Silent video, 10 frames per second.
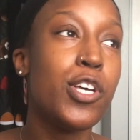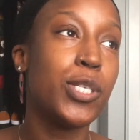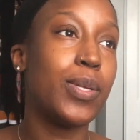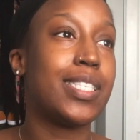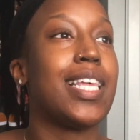
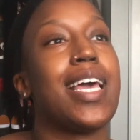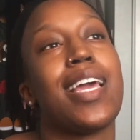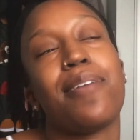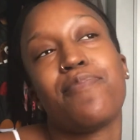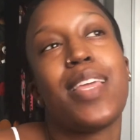So it's
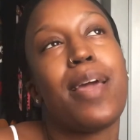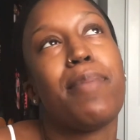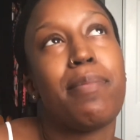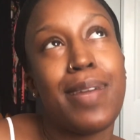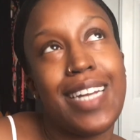like
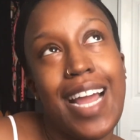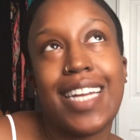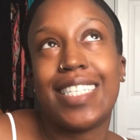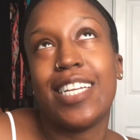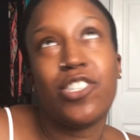maybe my
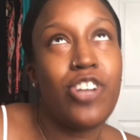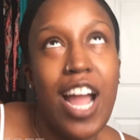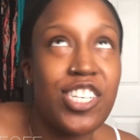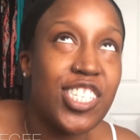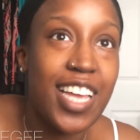diet isn't as
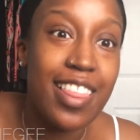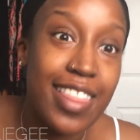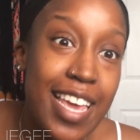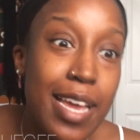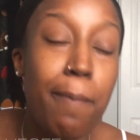trash as I
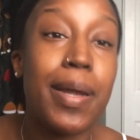think,